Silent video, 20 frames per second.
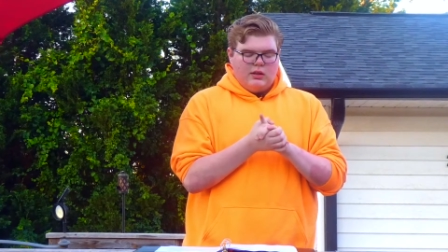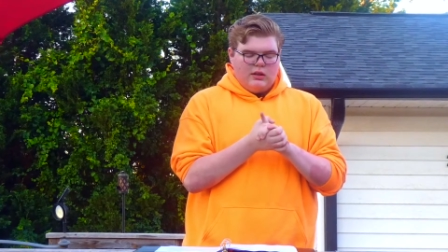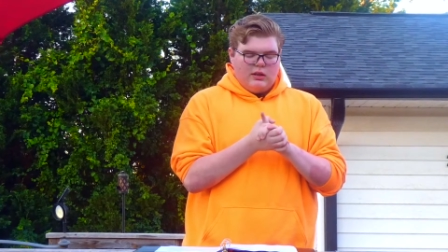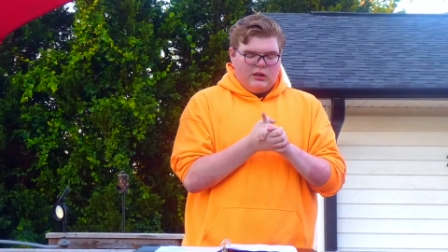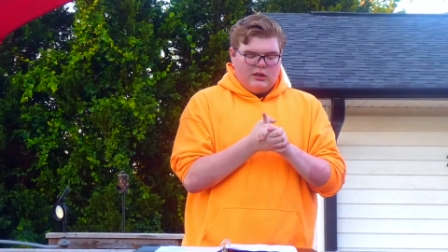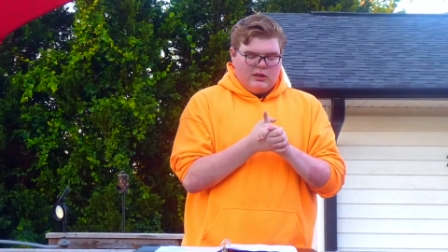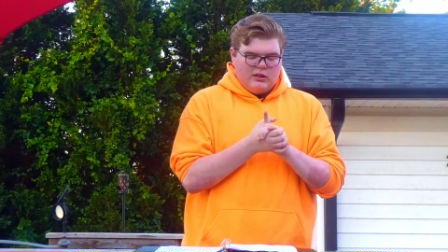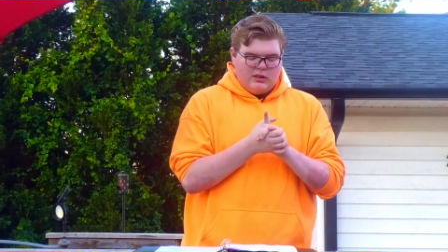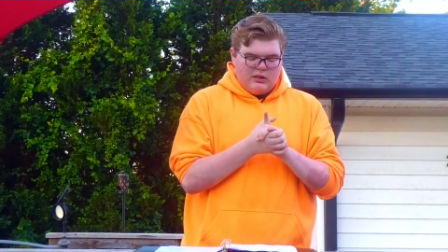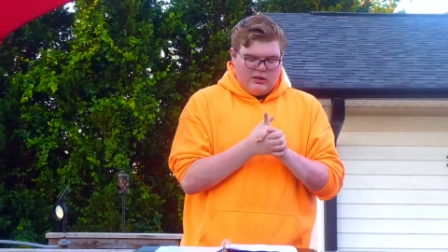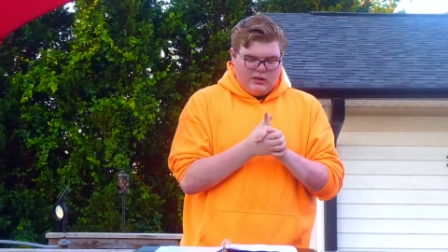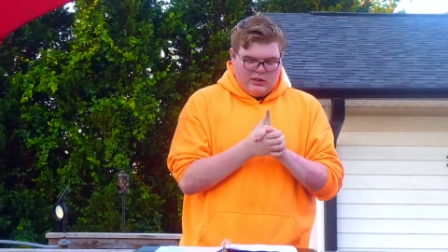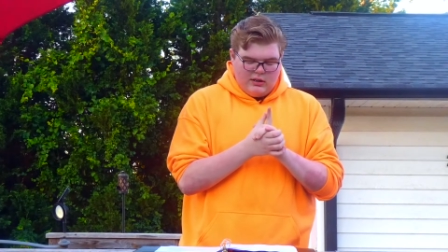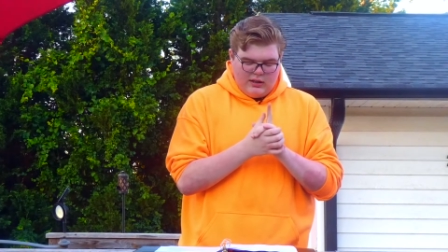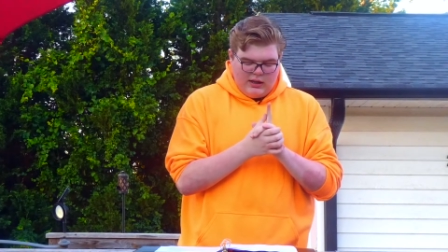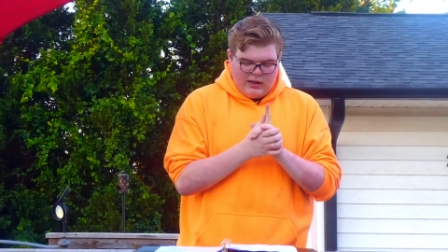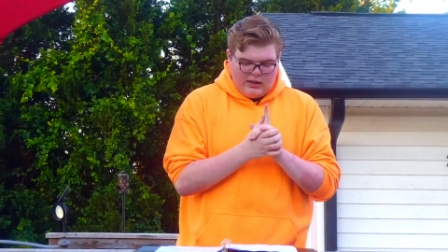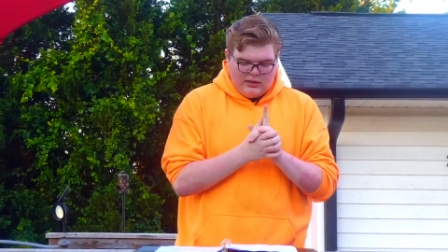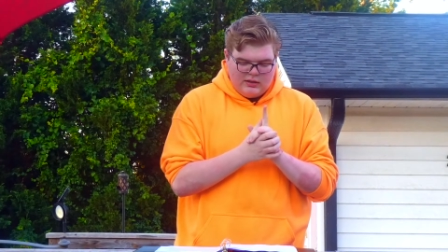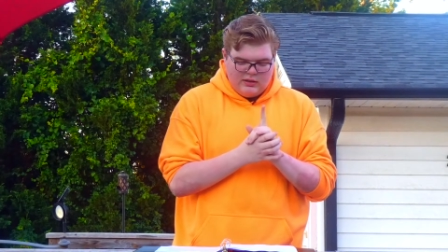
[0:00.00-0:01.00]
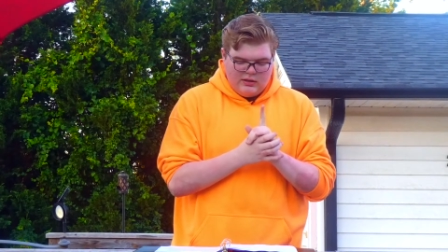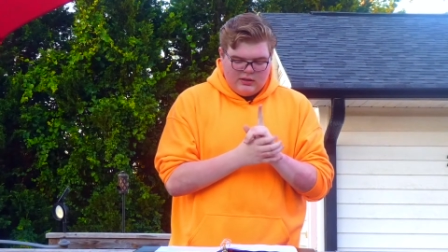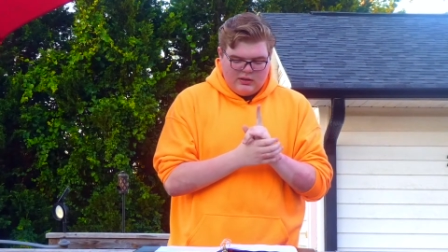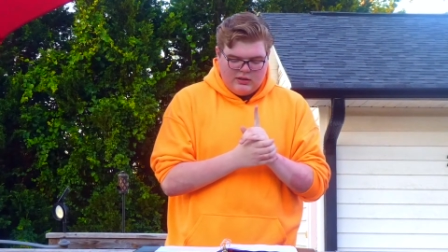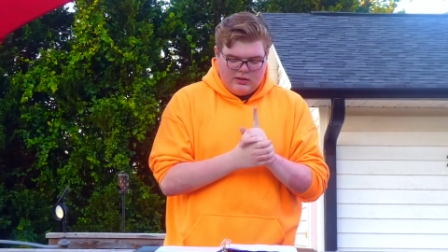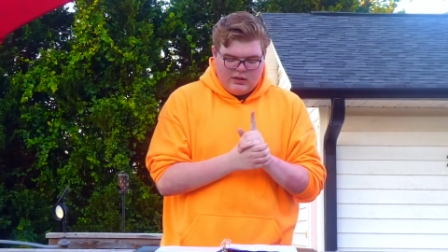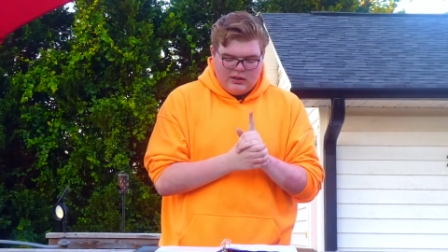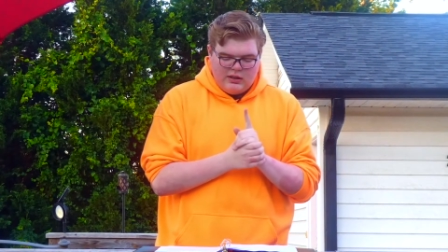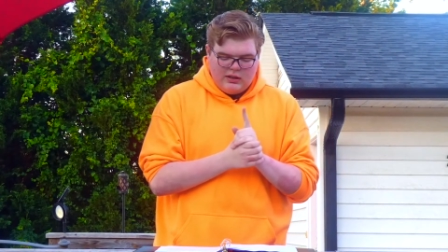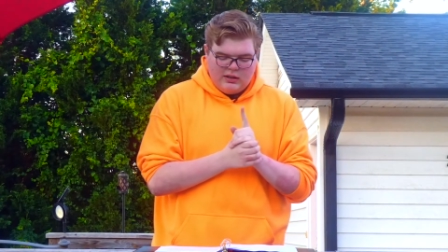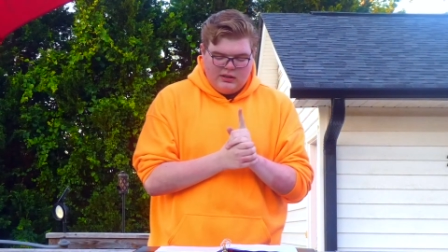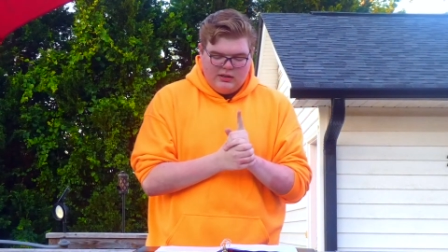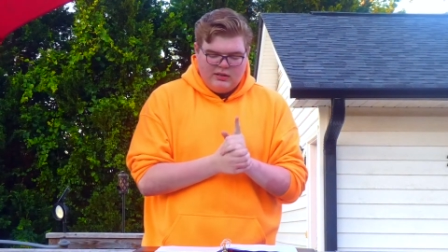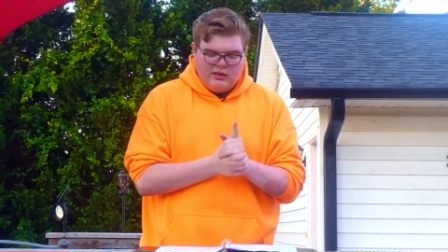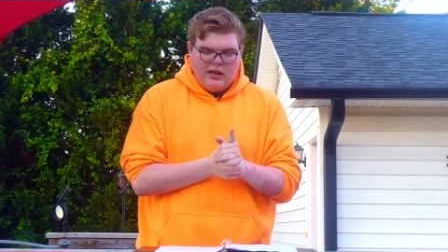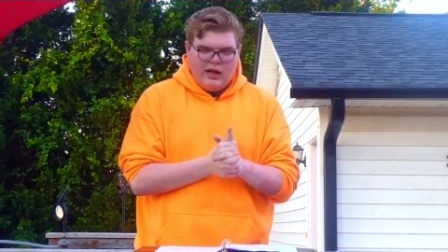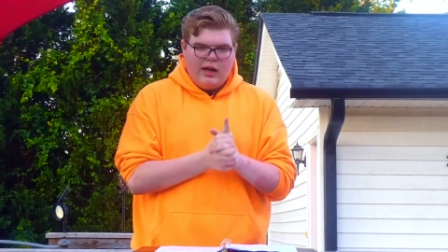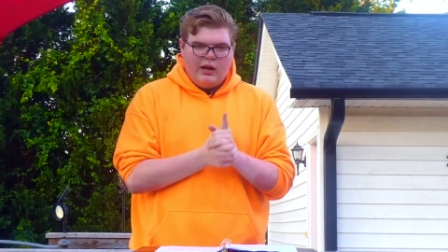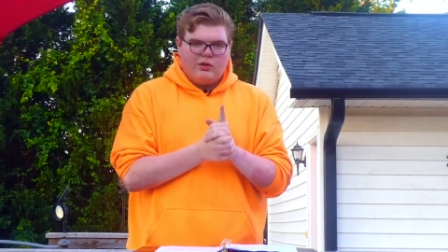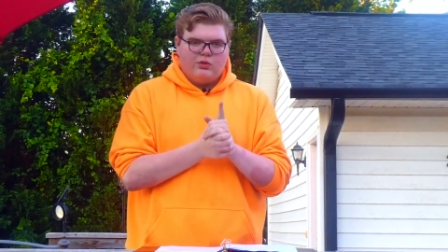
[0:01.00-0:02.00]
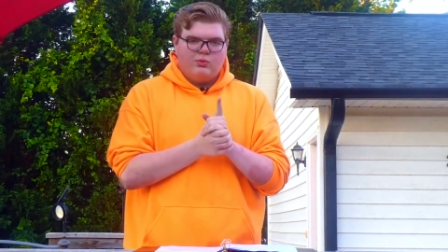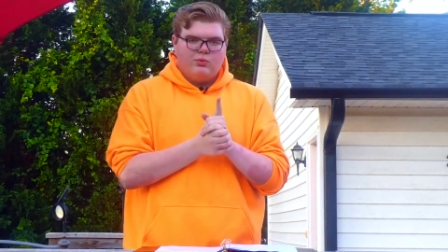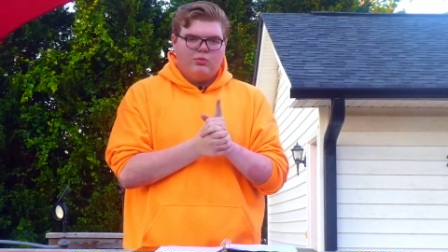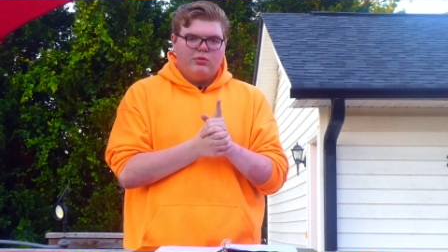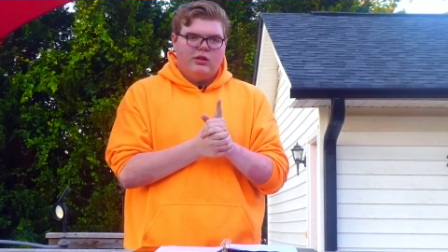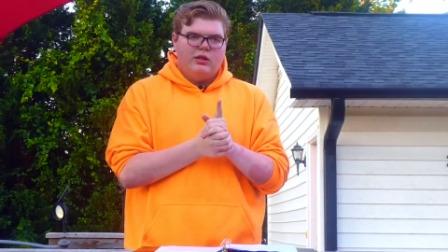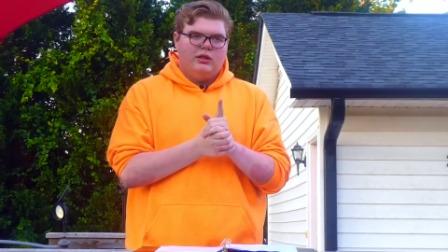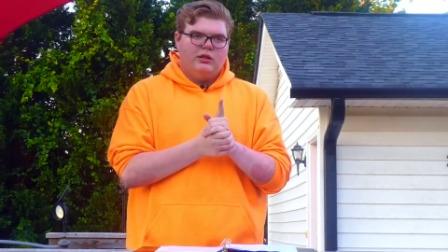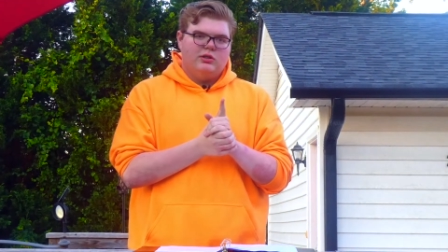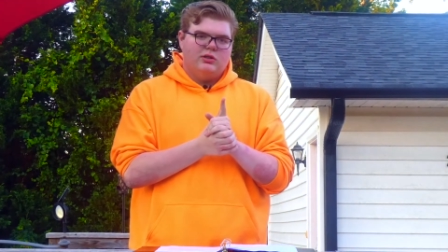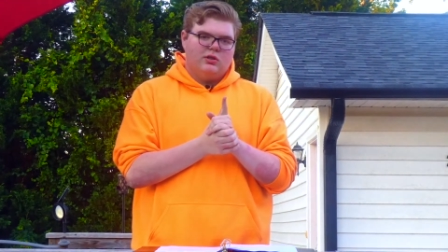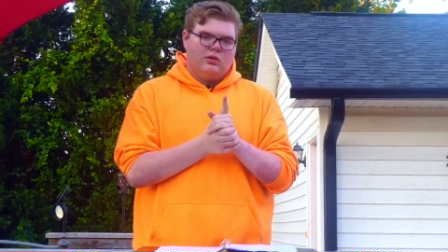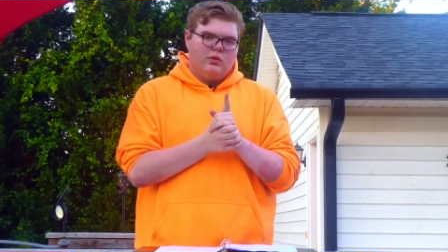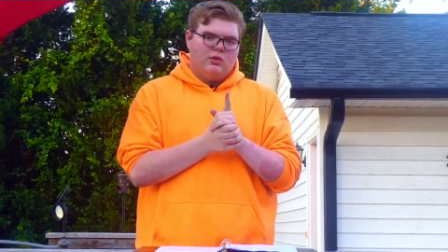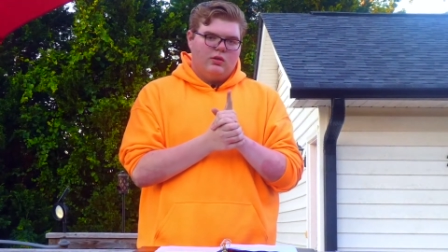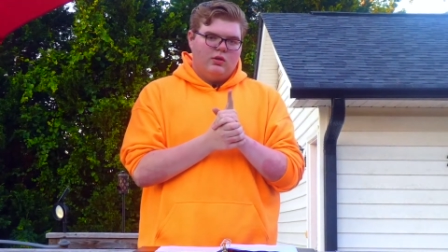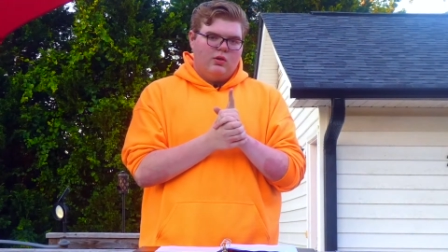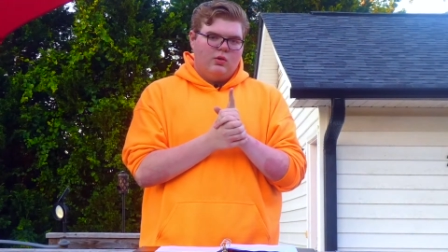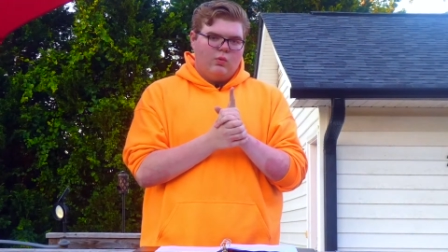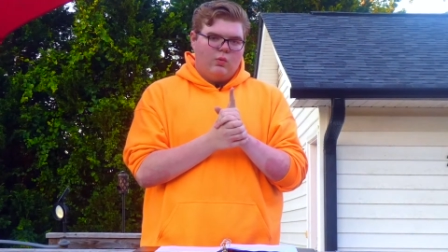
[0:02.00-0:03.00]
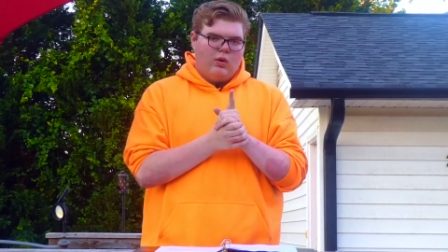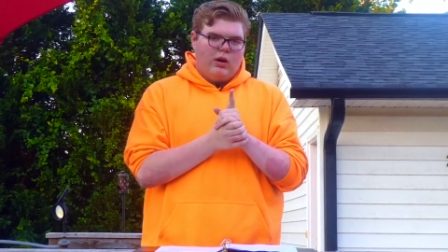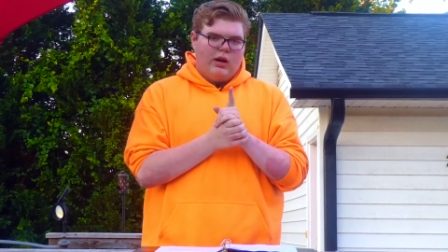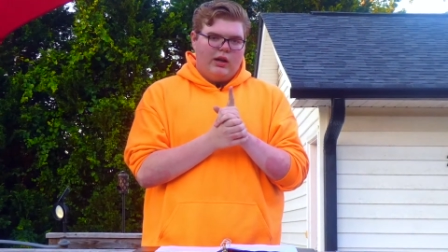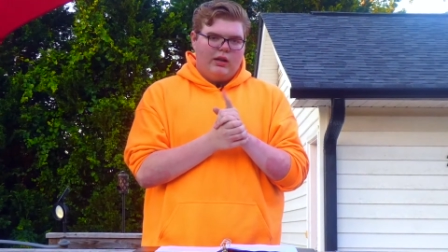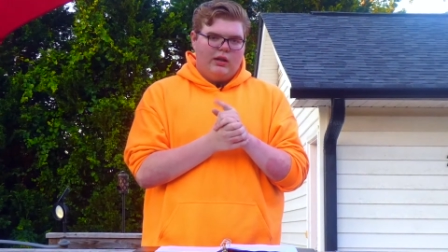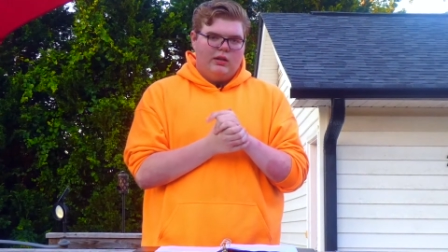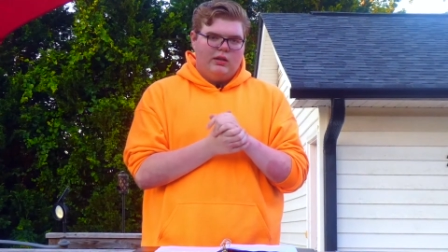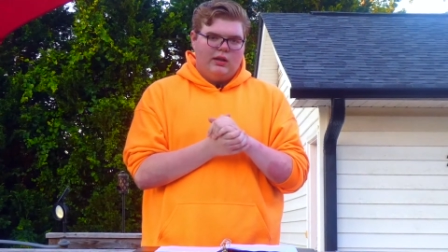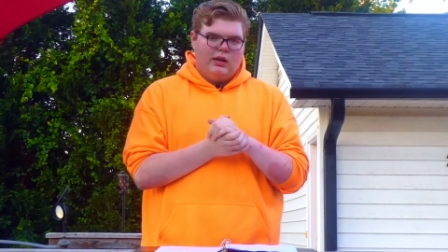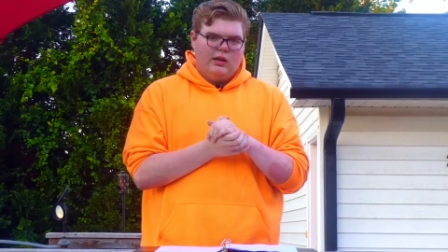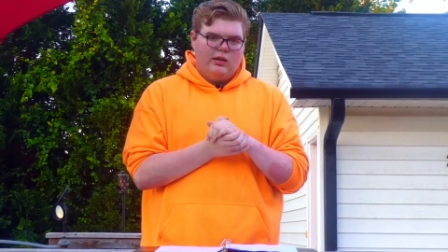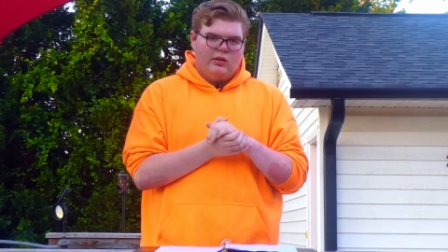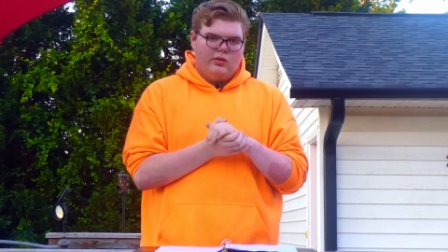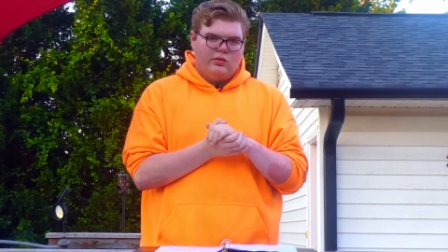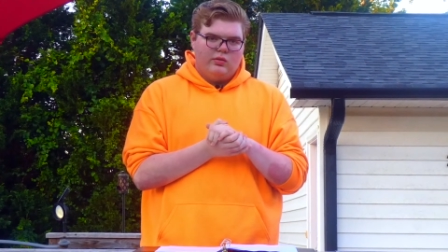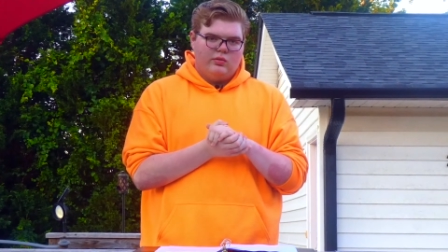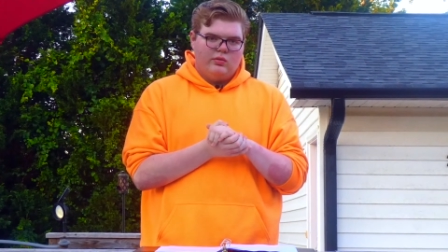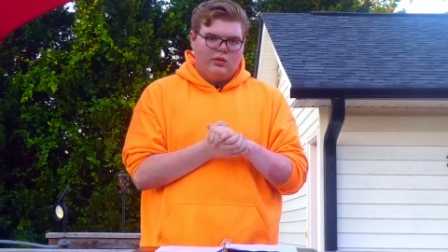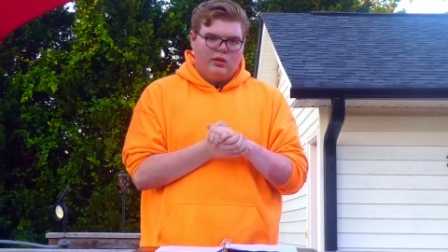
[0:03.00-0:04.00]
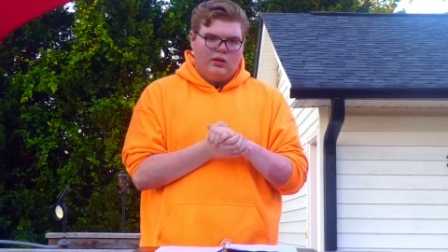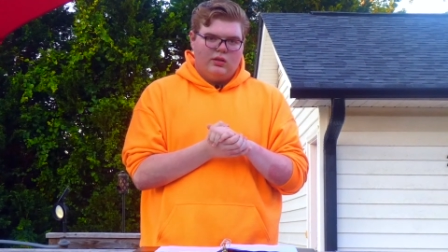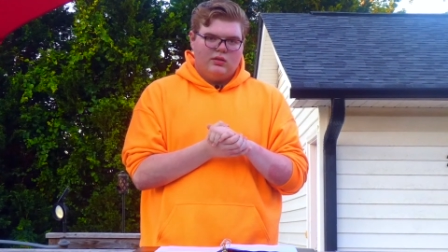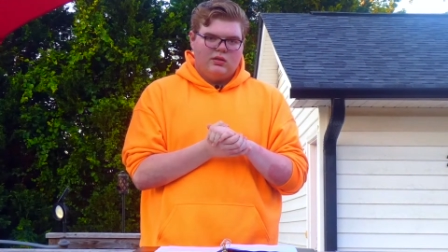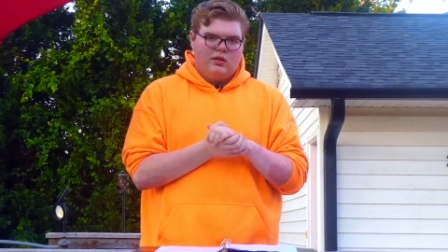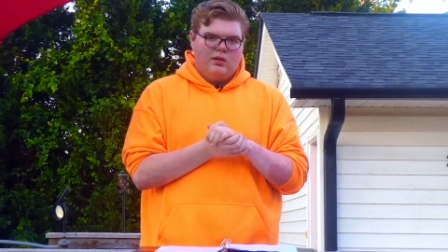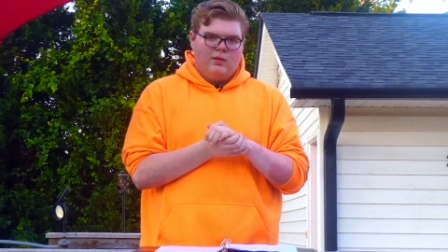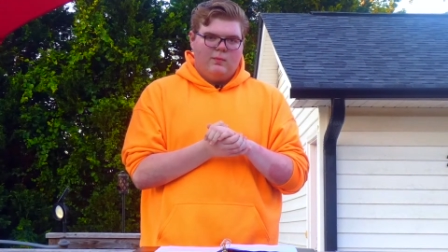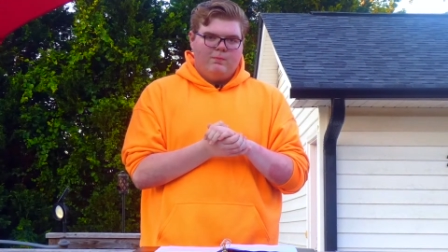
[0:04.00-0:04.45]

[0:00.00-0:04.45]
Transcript: This, that is this exact reason why he died on the cross.